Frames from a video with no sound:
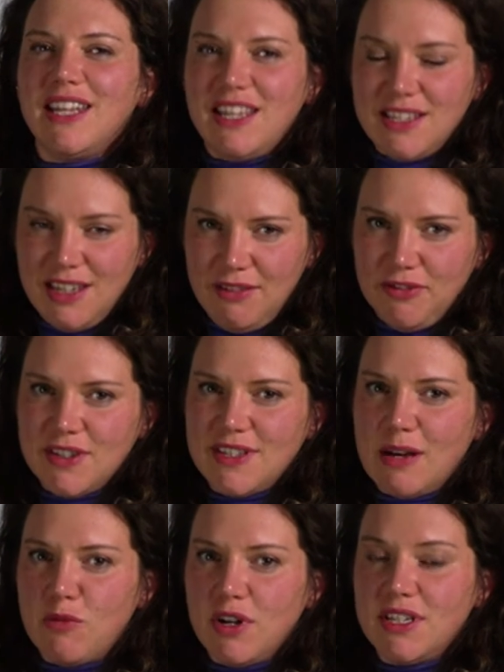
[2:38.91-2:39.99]
easy for
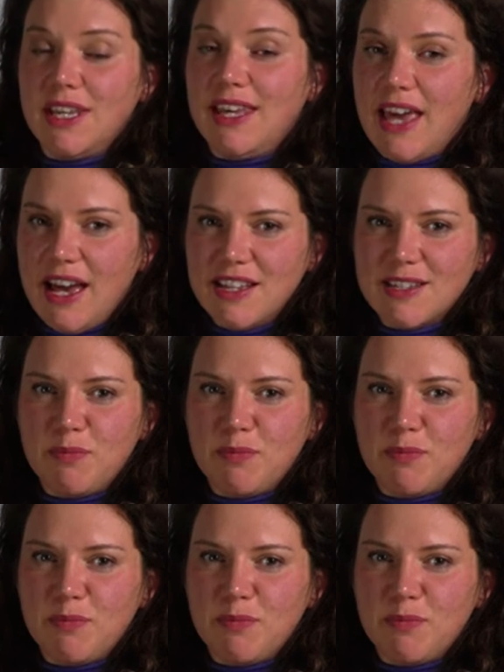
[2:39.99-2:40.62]
someone to guess,